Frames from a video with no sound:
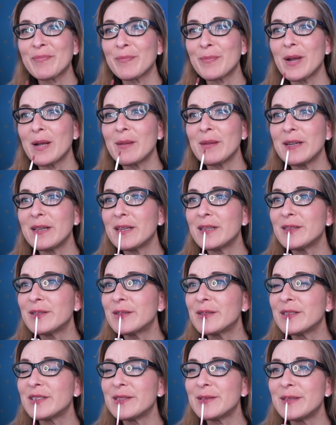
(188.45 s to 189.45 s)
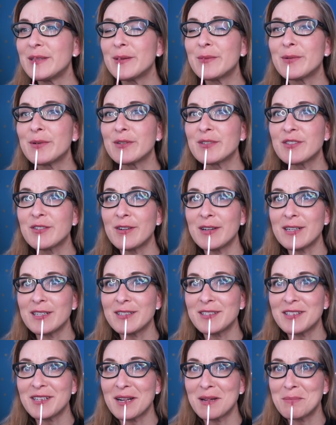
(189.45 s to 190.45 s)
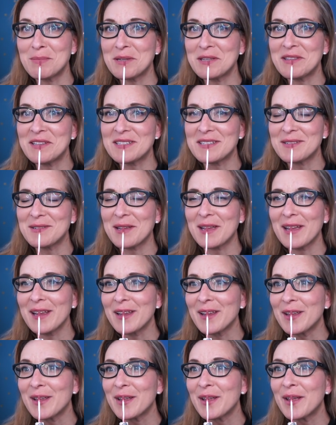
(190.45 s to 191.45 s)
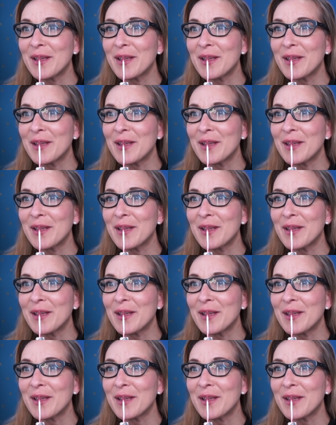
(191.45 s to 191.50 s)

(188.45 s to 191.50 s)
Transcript: Probably not doing the world's greatest job, but that's okay.